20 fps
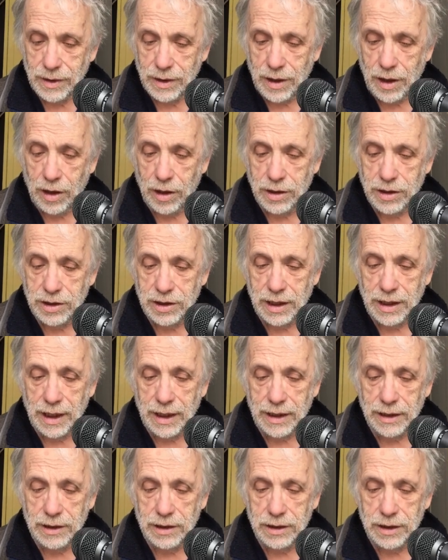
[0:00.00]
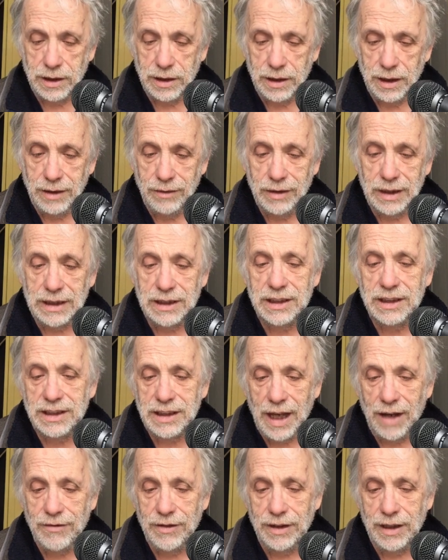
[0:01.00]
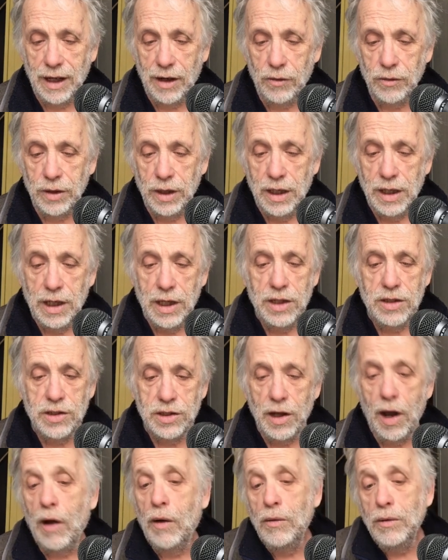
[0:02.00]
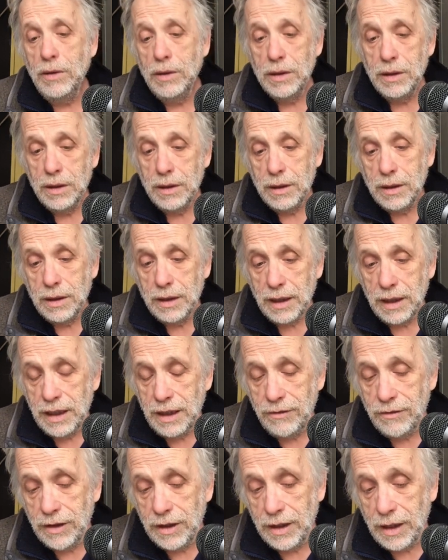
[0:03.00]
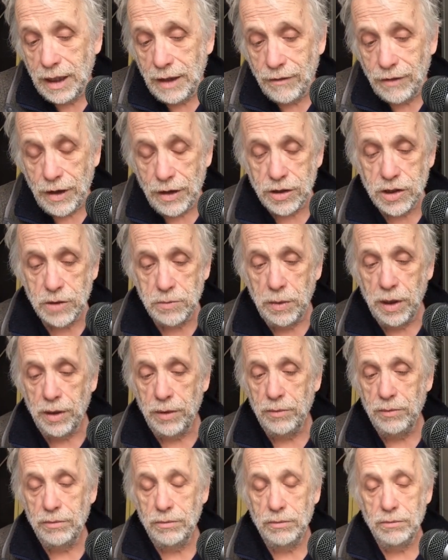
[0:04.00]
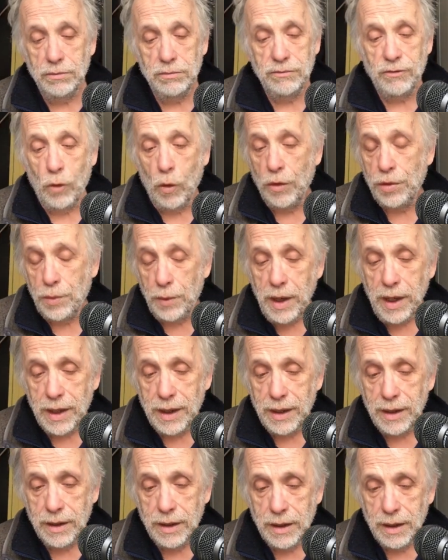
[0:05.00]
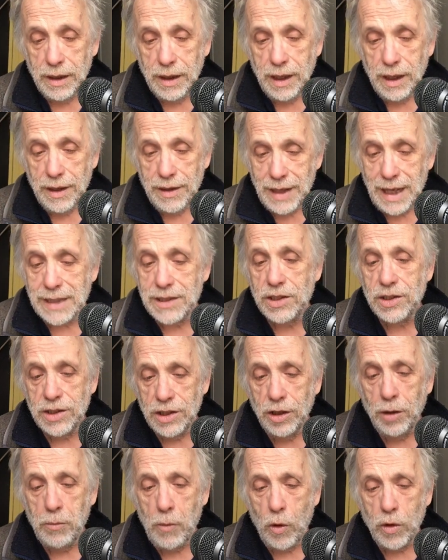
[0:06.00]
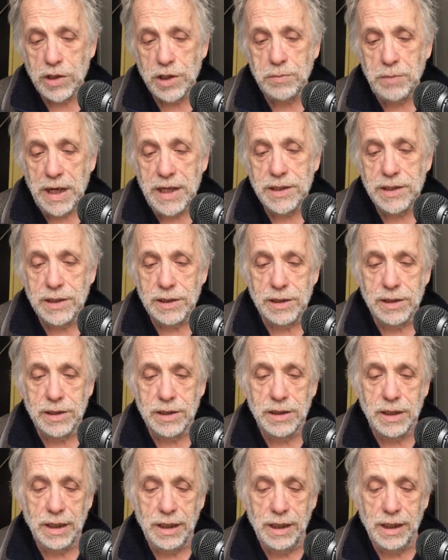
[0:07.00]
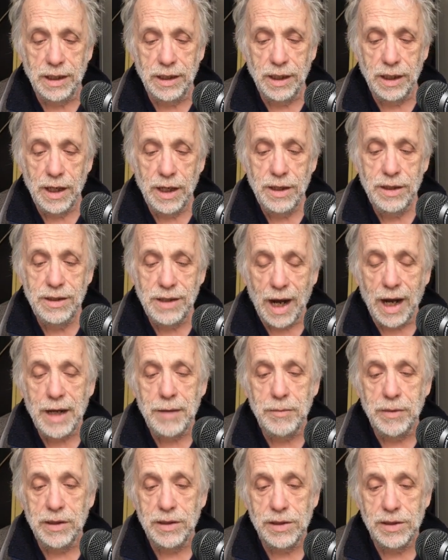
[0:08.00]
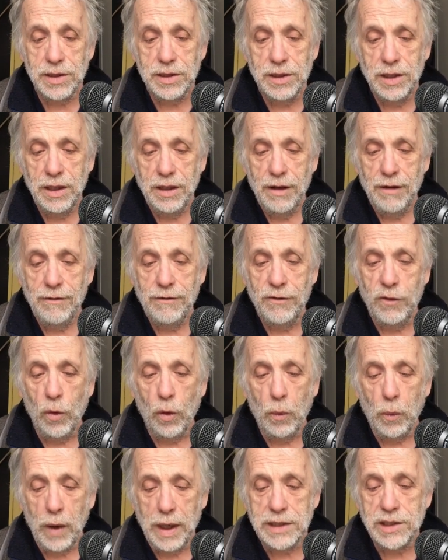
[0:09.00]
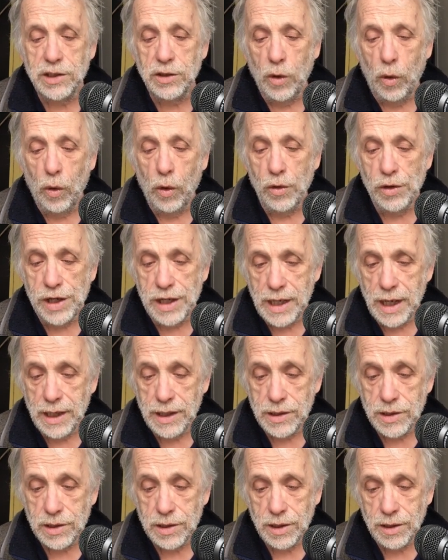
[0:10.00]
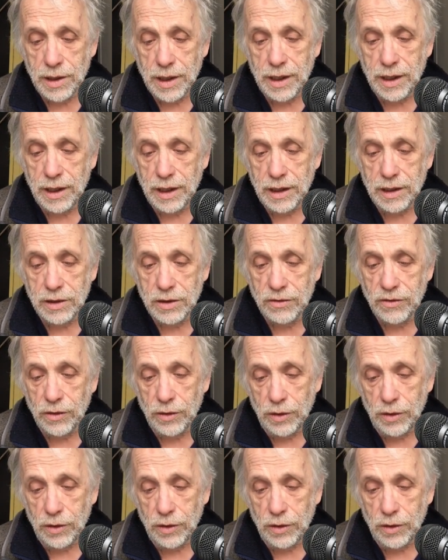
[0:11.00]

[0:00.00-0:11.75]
cards that I can see, leaving 7 out. So even if they're split 4-3, that's still more spaces in diamonds for West to hold the ace than it is for